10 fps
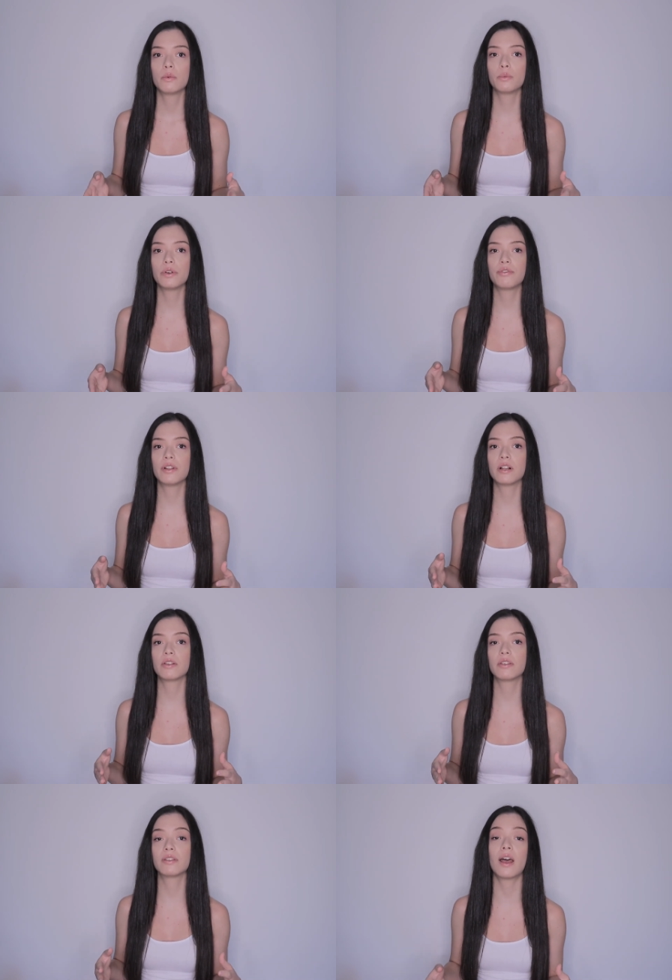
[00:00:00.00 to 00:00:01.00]
we feel
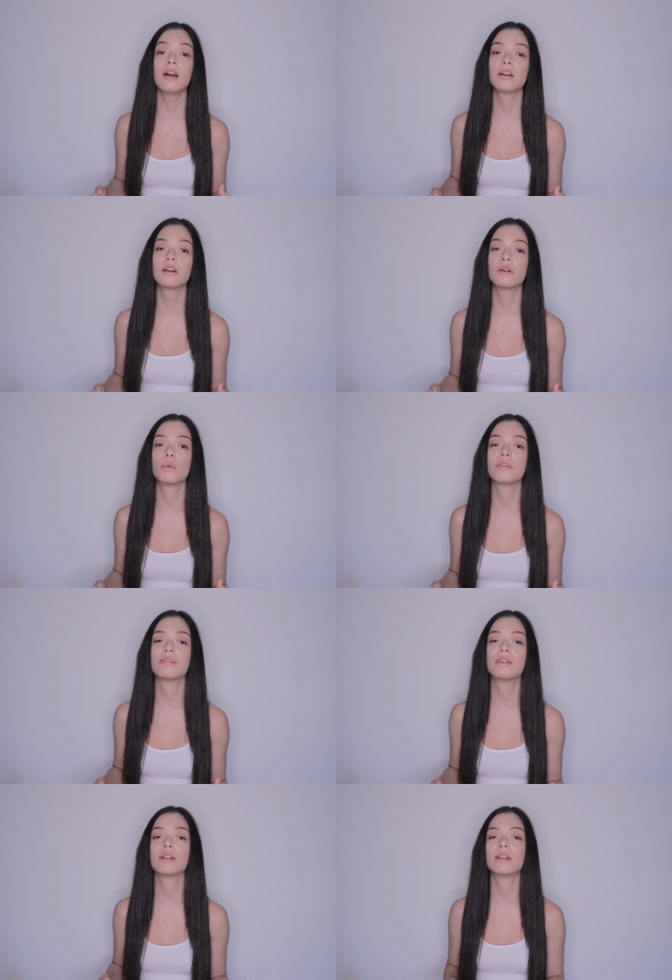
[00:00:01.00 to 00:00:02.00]
stuck, we
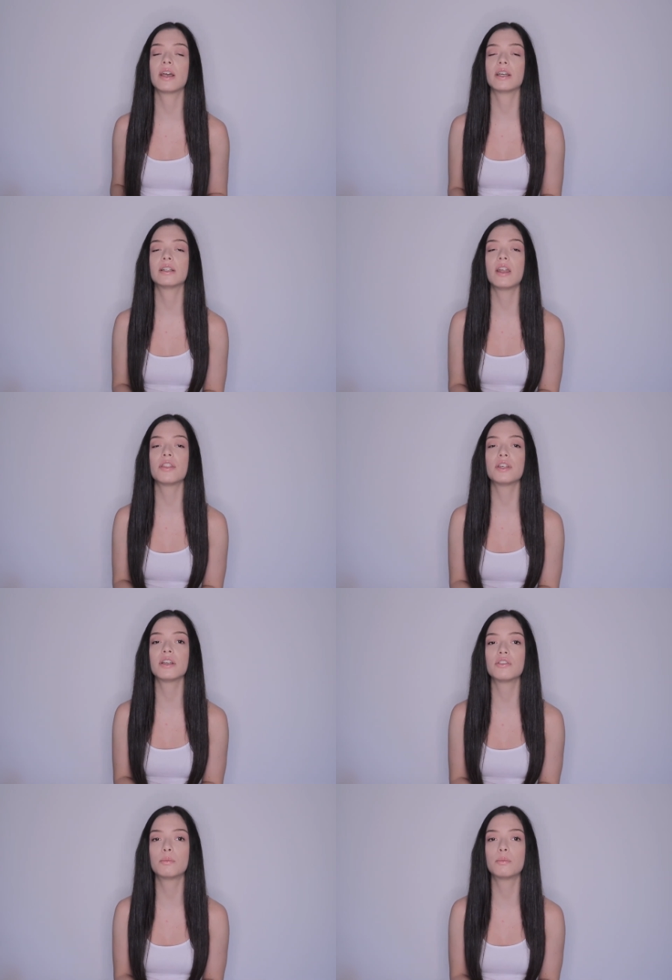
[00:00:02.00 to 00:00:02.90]
feel like nothing is